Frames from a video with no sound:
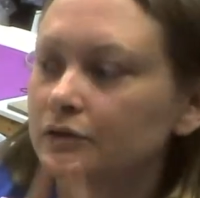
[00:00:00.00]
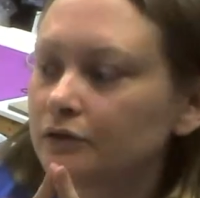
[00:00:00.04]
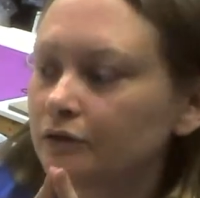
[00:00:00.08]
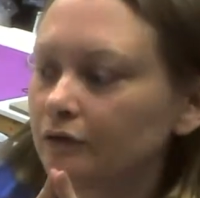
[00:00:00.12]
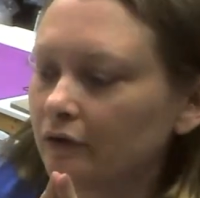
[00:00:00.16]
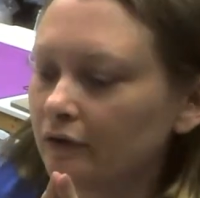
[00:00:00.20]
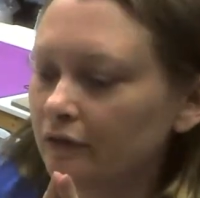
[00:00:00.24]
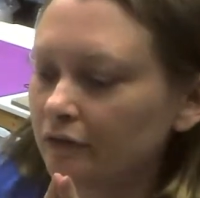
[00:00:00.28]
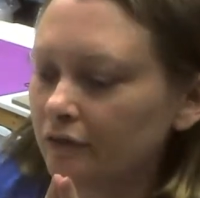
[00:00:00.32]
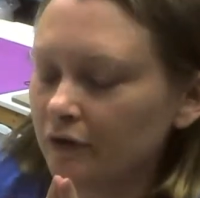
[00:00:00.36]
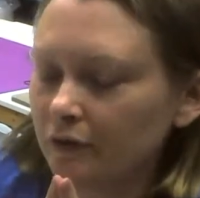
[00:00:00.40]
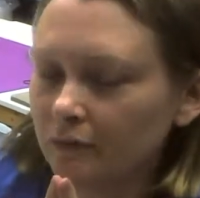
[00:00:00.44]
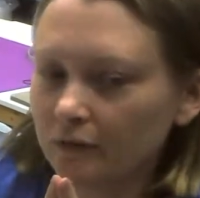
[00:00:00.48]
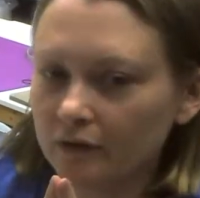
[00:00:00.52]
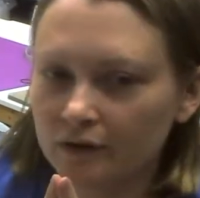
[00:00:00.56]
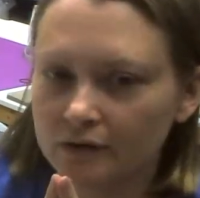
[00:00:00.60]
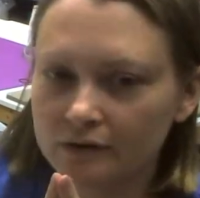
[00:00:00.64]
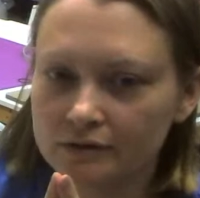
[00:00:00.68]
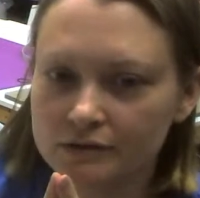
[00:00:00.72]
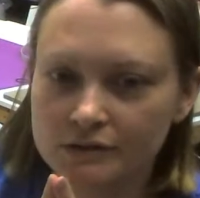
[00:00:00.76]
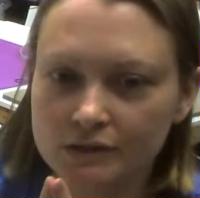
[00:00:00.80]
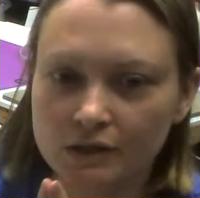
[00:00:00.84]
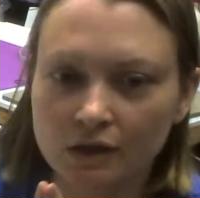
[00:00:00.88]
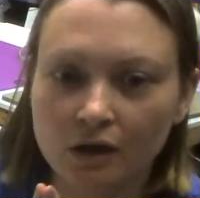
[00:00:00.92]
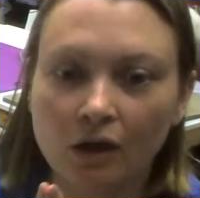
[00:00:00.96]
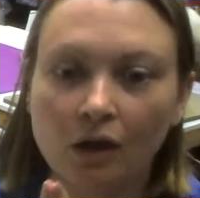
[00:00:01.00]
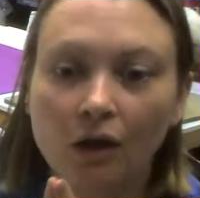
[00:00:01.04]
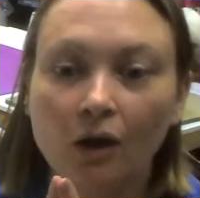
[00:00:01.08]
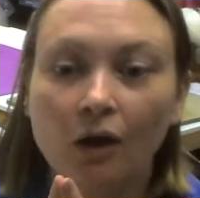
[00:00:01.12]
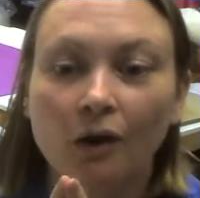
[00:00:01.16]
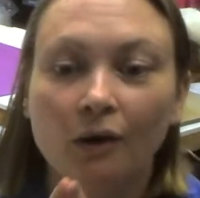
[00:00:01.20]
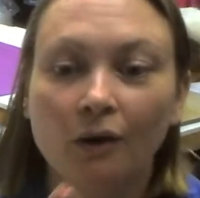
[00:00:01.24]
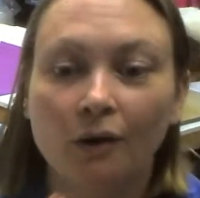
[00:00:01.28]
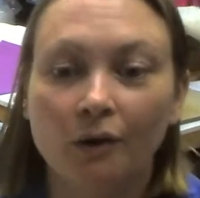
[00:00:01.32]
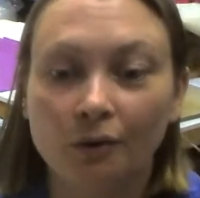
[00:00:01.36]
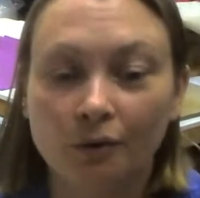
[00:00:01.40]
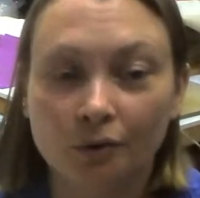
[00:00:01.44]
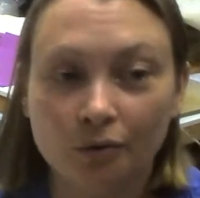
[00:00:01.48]
I think what else?
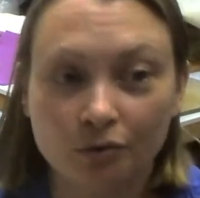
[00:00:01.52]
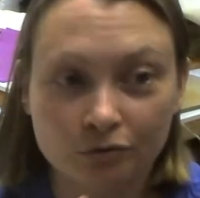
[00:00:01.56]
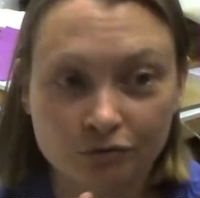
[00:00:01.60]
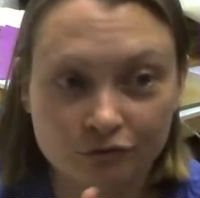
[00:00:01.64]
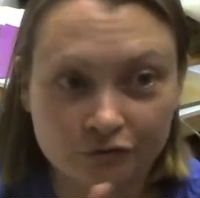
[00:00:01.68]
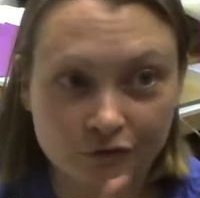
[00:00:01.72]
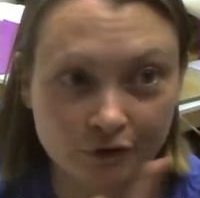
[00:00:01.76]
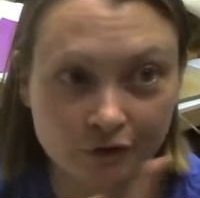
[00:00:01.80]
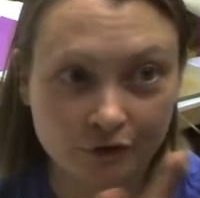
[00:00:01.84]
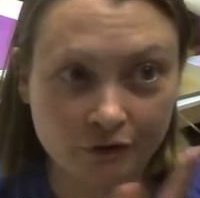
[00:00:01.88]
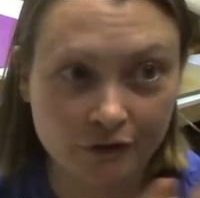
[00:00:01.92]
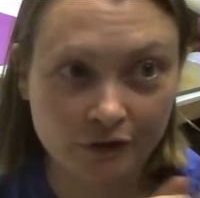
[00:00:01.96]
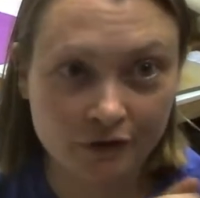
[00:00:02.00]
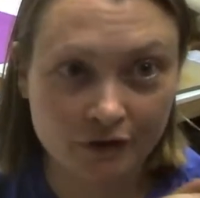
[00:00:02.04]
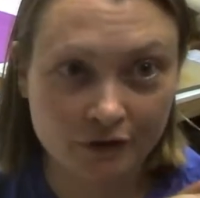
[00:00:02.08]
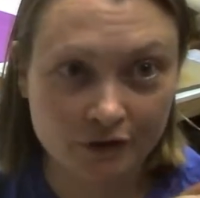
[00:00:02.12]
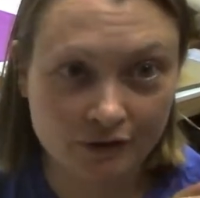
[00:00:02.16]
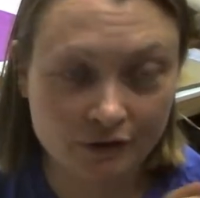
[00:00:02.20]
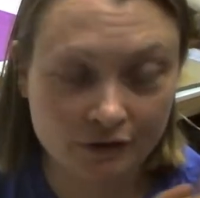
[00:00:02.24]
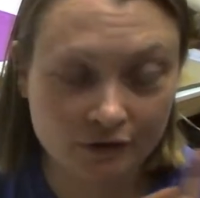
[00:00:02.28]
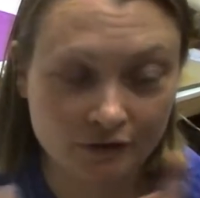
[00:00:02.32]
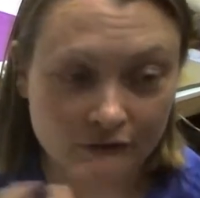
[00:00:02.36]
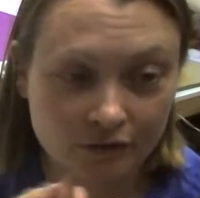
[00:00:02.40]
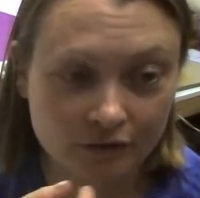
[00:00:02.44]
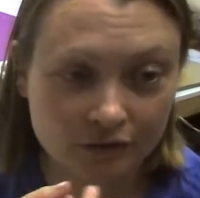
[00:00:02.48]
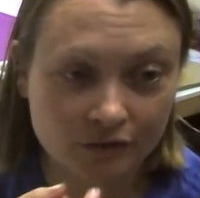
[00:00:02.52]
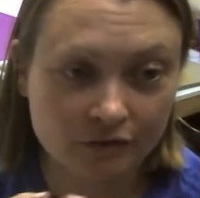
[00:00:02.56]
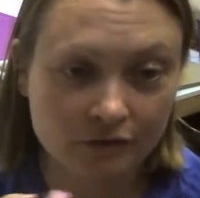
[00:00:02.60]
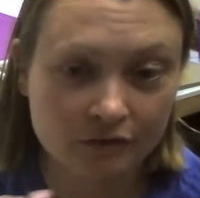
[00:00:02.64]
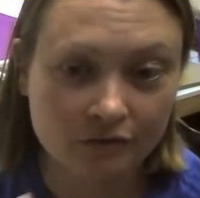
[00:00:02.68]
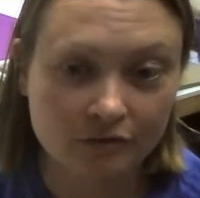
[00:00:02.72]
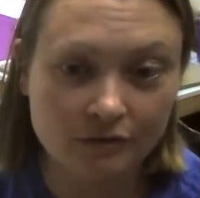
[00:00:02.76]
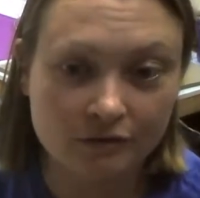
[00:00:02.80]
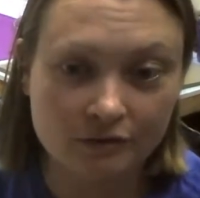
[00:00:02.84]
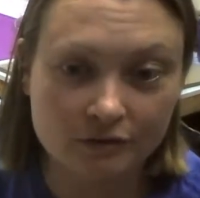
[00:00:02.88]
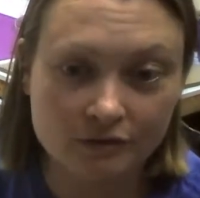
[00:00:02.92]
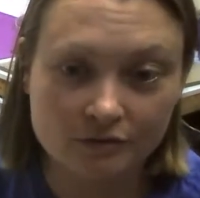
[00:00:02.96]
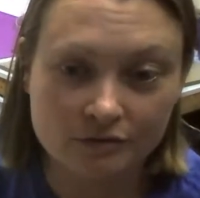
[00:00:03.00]
Oh, for the
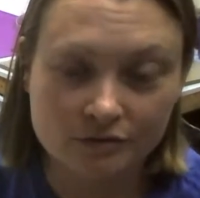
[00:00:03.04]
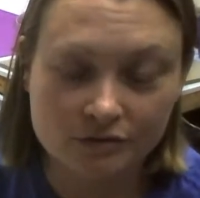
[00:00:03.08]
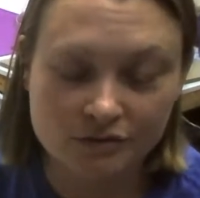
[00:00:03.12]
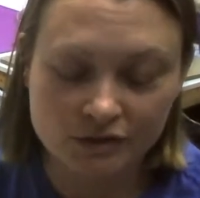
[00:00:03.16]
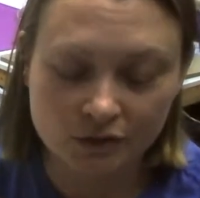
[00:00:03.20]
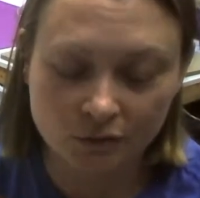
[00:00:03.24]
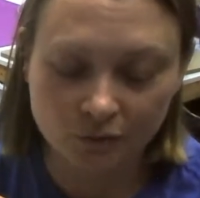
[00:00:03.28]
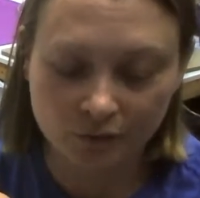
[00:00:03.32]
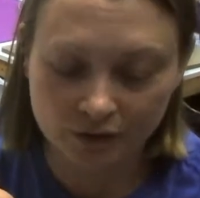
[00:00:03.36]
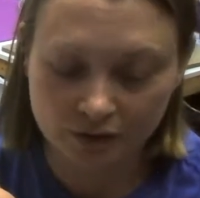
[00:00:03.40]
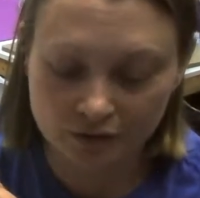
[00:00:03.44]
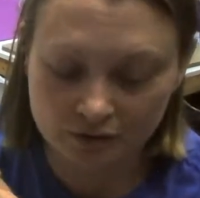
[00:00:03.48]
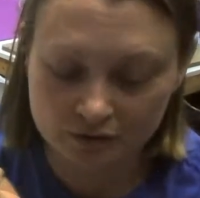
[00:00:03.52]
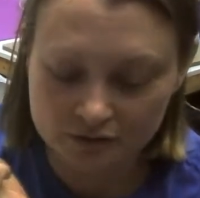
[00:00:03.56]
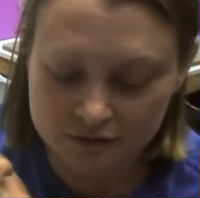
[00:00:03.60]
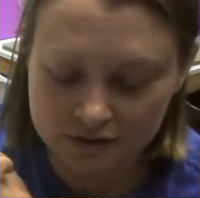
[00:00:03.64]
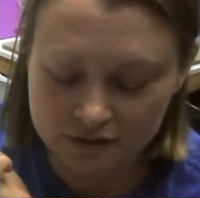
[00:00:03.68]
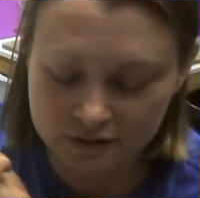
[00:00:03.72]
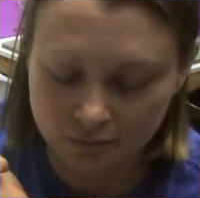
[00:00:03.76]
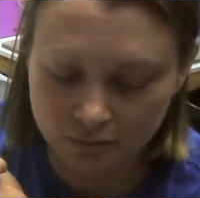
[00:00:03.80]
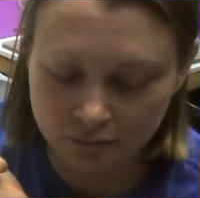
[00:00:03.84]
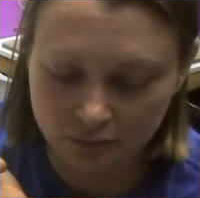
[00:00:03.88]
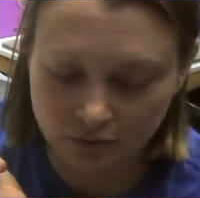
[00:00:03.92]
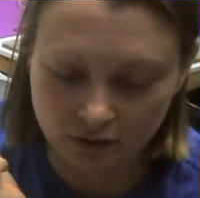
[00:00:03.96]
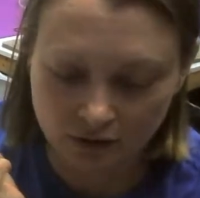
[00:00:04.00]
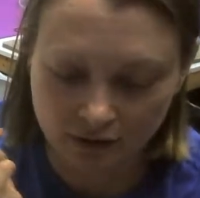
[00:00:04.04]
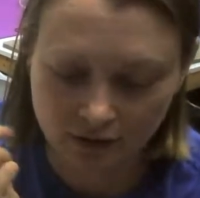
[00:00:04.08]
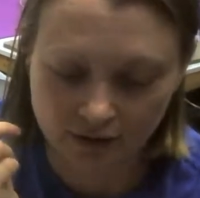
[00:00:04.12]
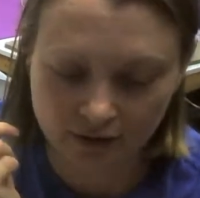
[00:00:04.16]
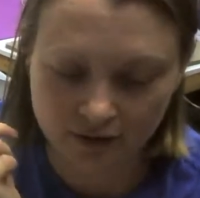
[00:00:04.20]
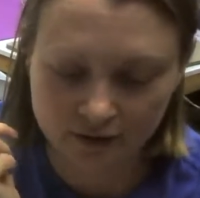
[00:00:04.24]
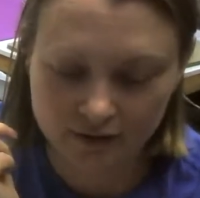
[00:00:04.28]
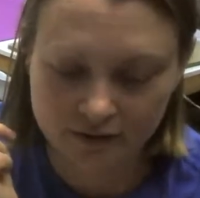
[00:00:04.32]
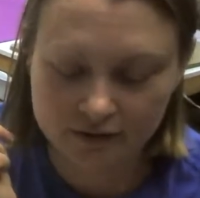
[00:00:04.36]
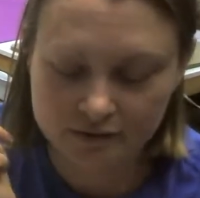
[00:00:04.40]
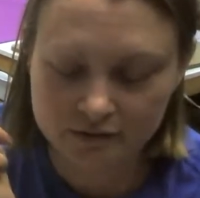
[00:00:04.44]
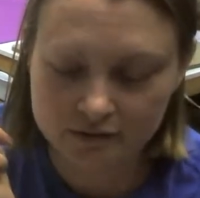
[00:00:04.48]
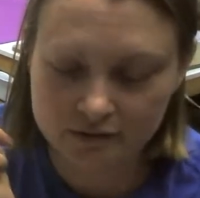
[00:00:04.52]
sewing
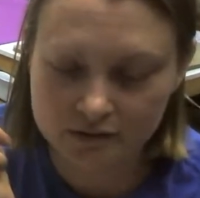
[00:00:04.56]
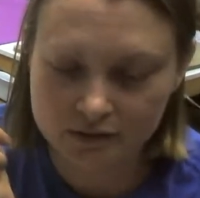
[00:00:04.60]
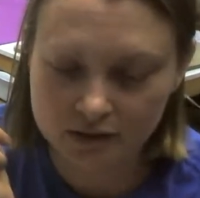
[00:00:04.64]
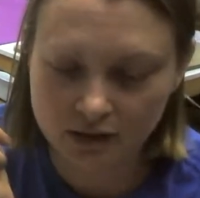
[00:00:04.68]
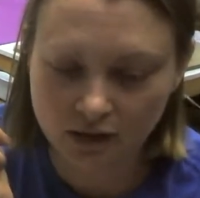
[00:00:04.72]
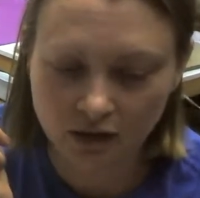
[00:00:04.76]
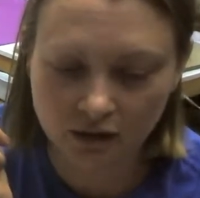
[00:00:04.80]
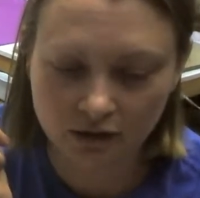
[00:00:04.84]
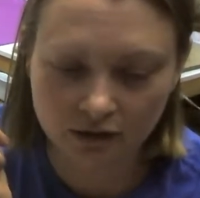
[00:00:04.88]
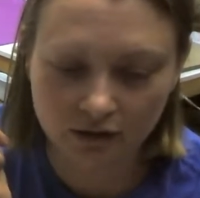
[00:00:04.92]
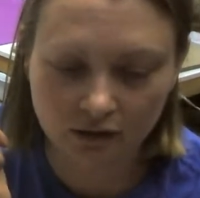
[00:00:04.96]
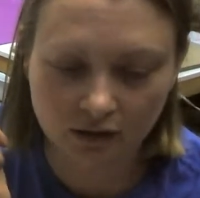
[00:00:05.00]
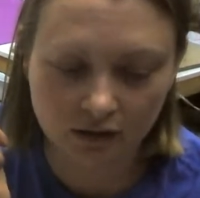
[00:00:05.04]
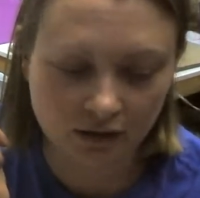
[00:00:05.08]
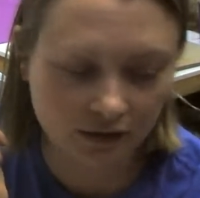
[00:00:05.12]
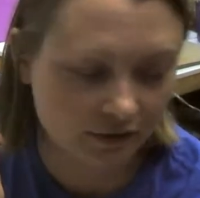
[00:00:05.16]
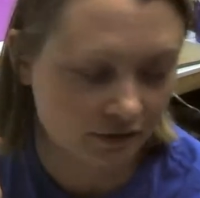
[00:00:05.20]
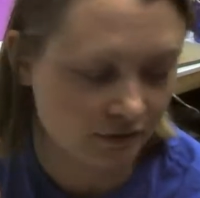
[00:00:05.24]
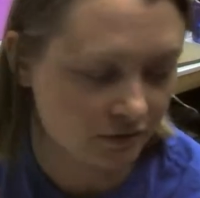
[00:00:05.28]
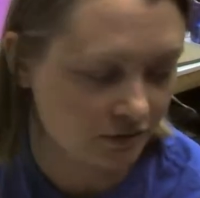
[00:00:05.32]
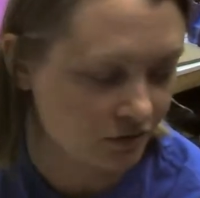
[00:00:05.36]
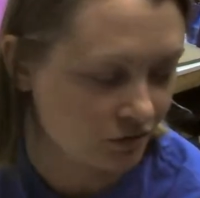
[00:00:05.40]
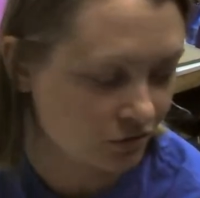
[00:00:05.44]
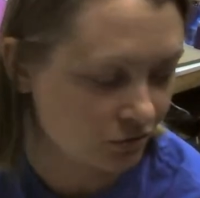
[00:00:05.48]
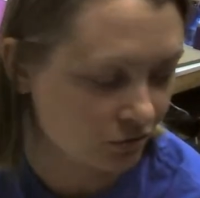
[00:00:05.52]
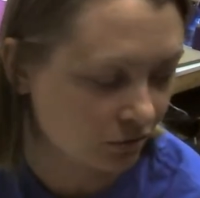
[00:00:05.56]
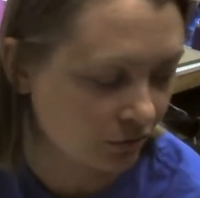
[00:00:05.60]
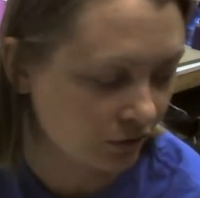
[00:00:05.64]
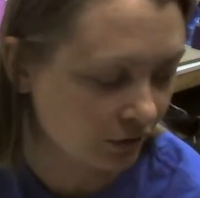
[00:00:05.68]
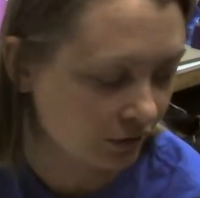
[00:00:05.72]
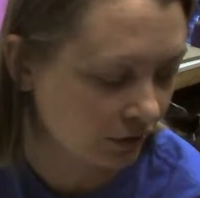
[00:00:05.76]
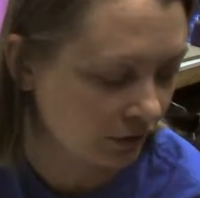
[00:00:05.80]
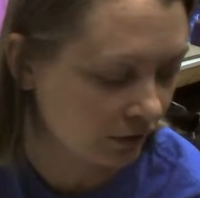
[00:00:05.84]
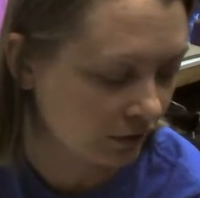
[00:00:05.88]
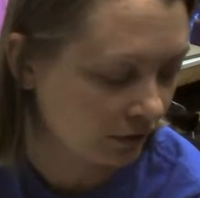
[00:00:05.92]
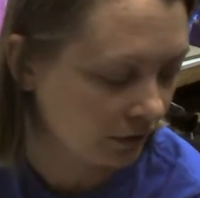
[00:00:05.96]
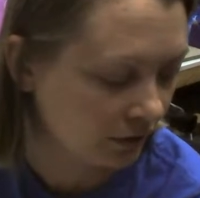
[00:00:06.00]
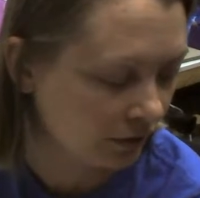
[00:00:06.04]
supplies online
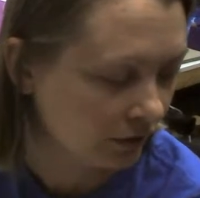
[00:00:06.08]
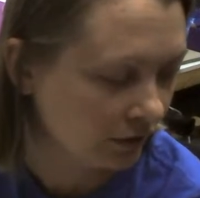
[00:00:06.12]
store.